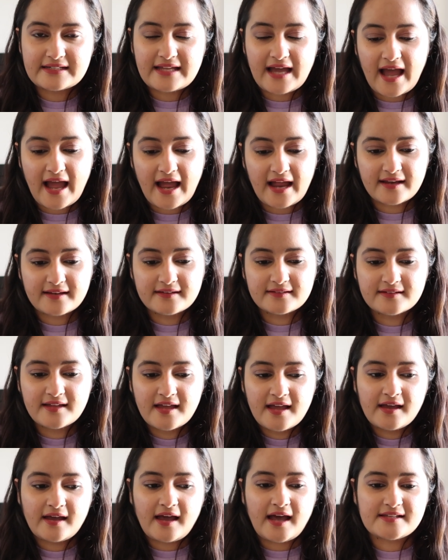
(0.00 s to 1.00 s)
And
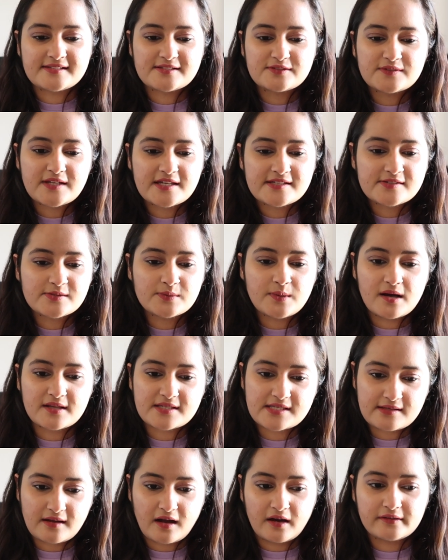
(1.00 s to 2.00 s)
as soon as you
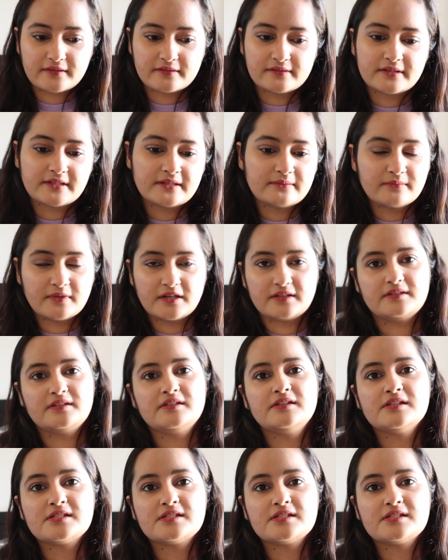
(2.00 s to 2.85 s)
start earning money,